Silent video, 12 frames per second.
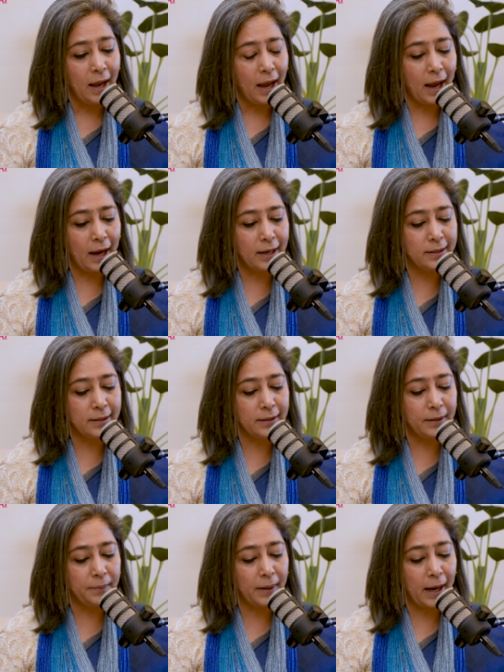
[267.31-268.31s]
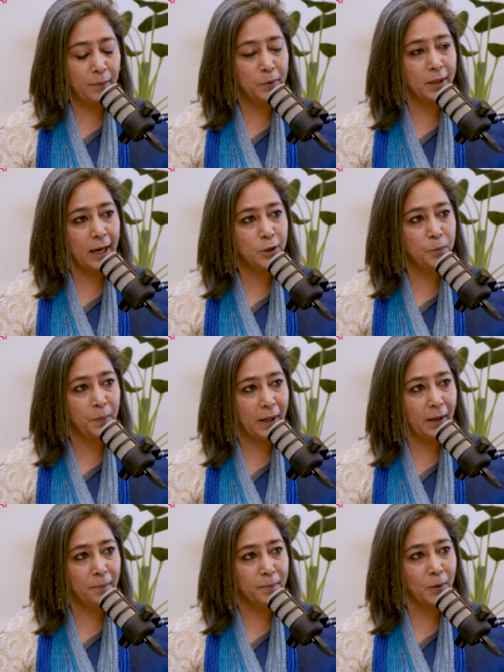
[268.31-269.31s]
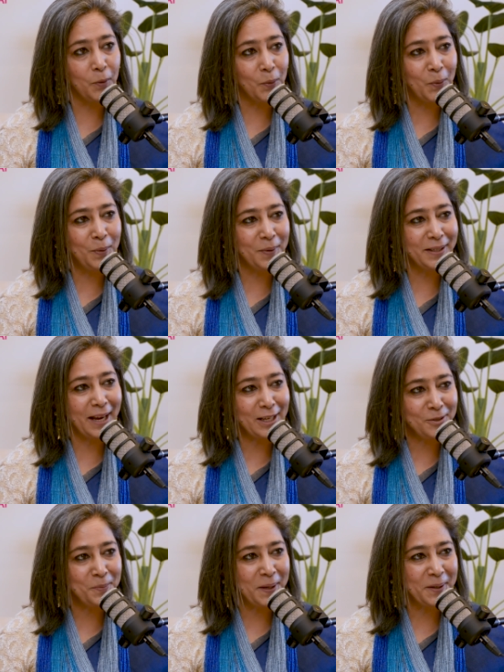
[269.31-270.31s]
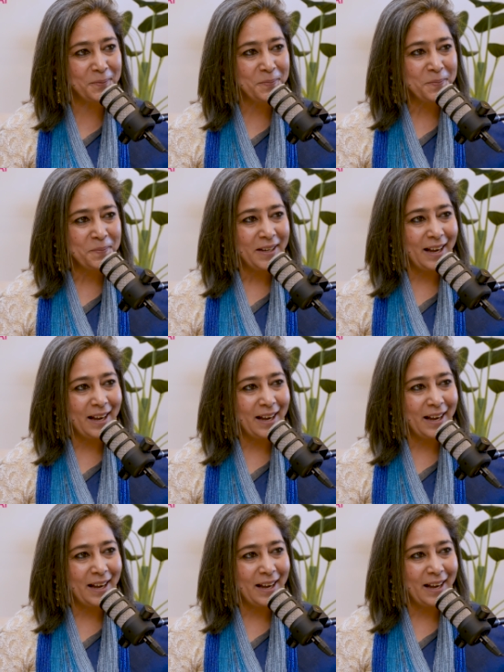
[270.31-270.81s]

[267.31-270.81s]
and uh, I would like to pick up your role with HP, mm-hmm.